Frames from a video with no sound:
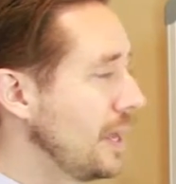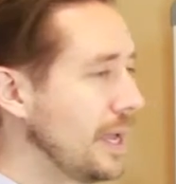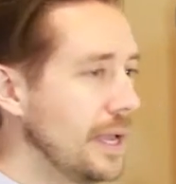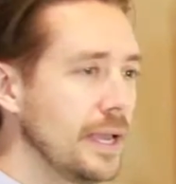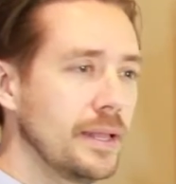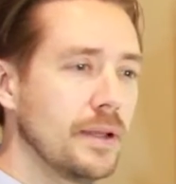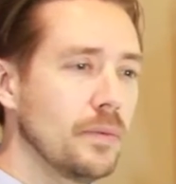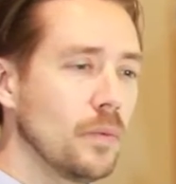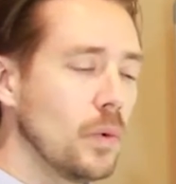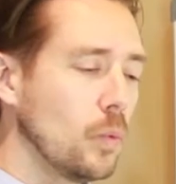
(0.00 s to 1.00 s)
and
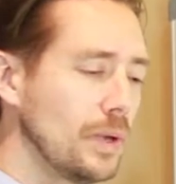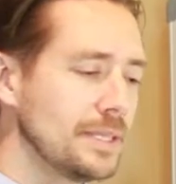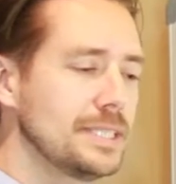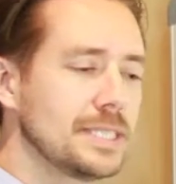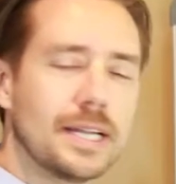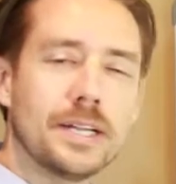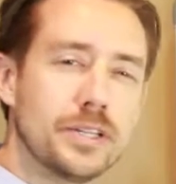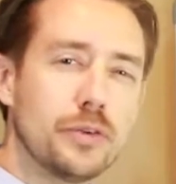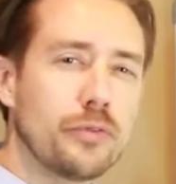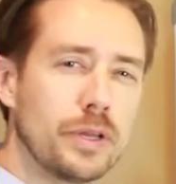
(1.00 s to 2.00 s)
what this is going to
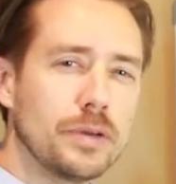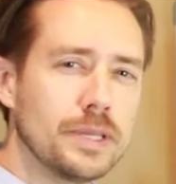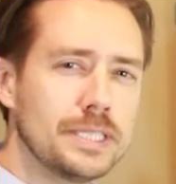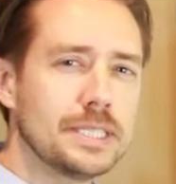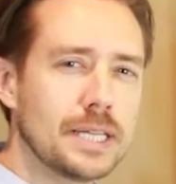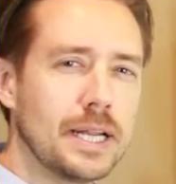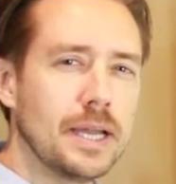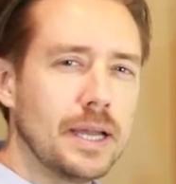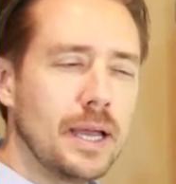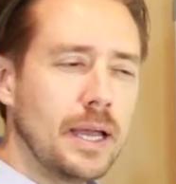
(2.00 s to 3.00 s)
do for you, this is going
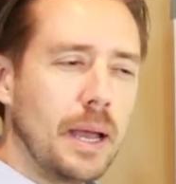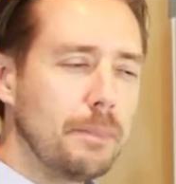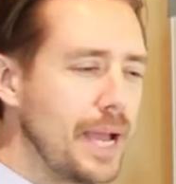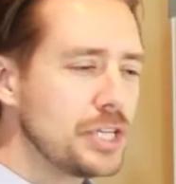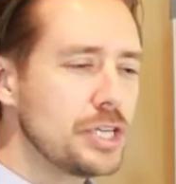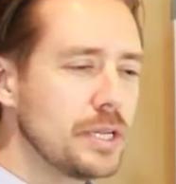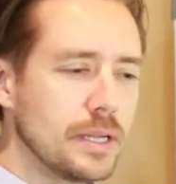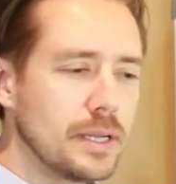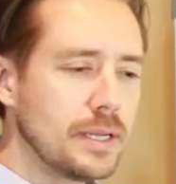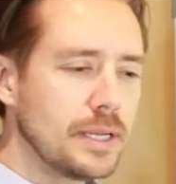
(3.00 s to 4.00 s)
to, imagine
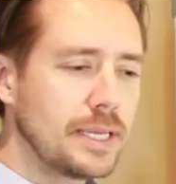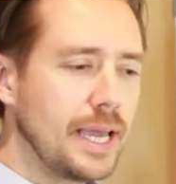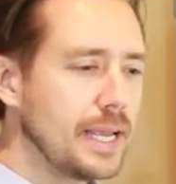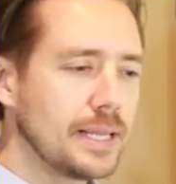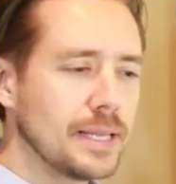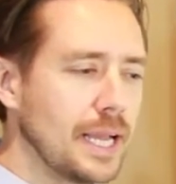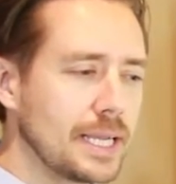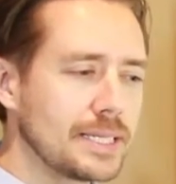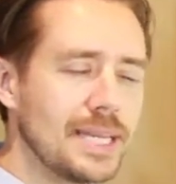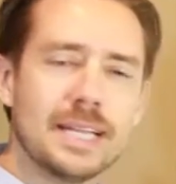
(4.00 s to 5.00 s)
getting
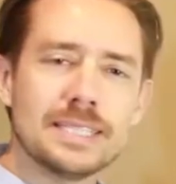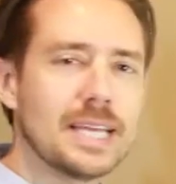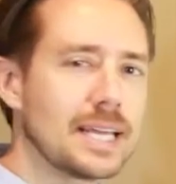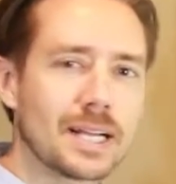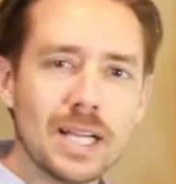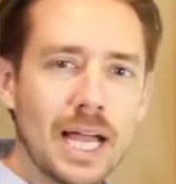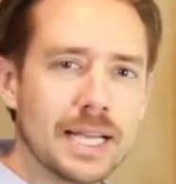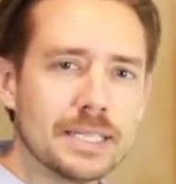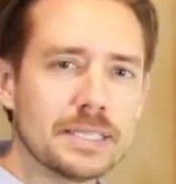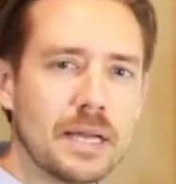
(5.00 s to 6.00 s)
like 10-cent
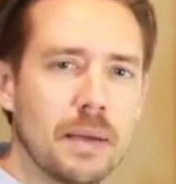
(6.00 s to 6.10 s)
clients.